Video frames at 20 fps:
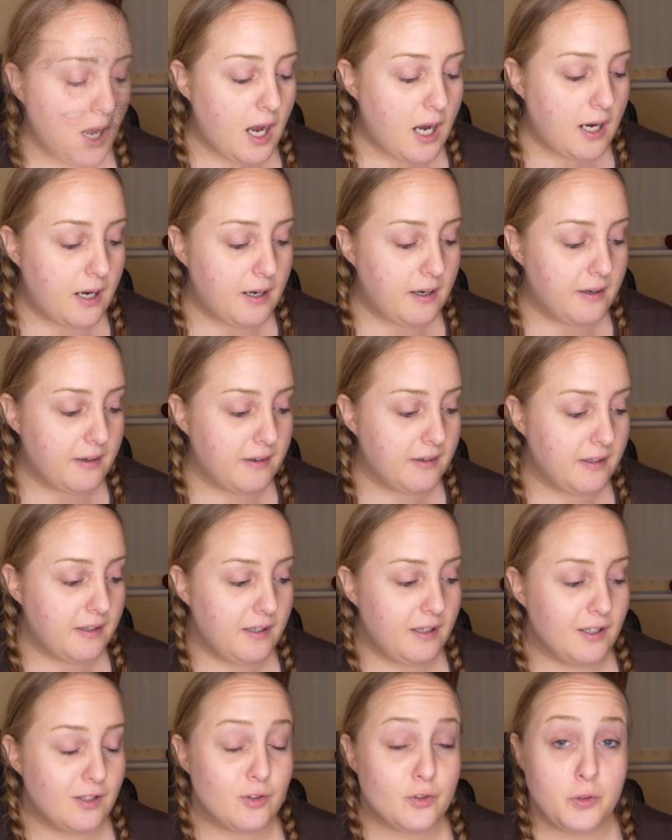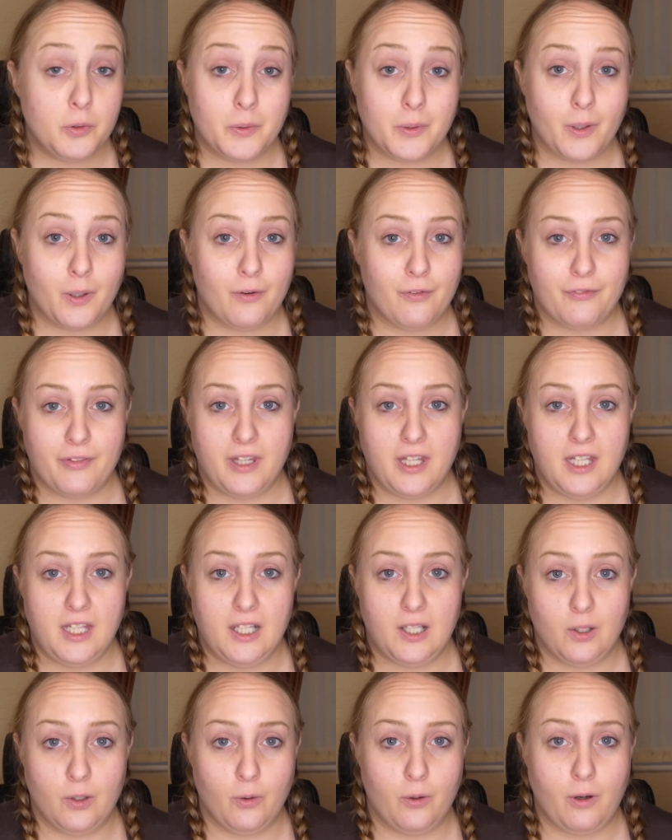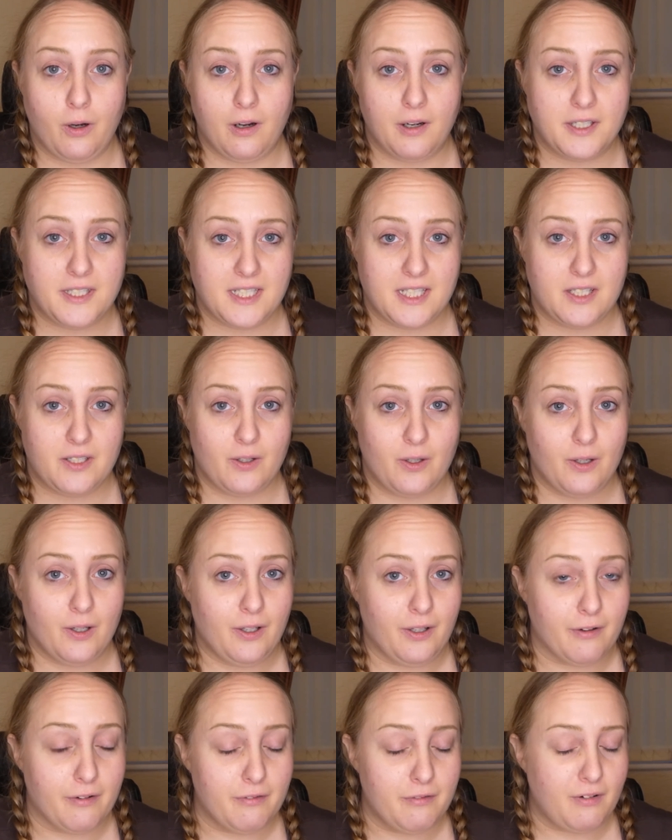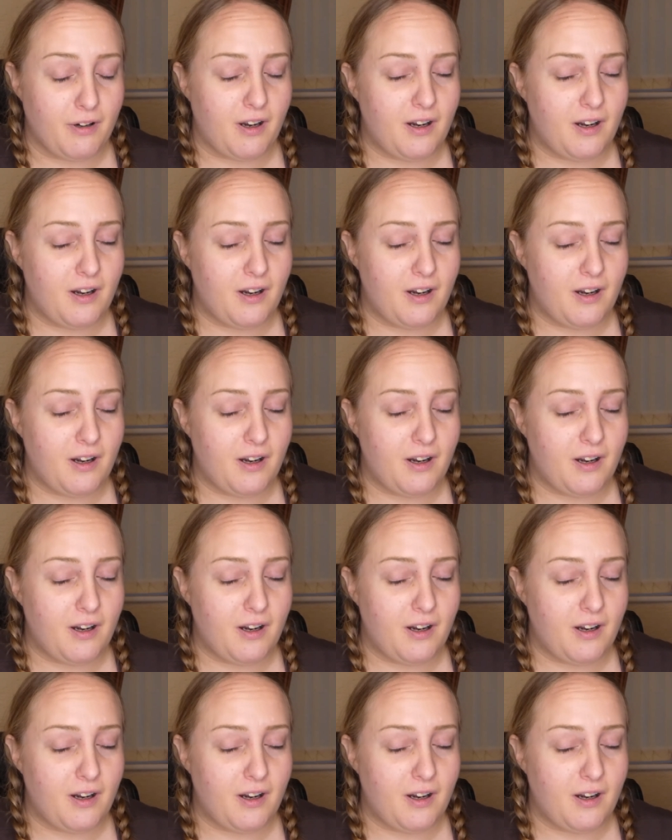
I took off the look I did earlier.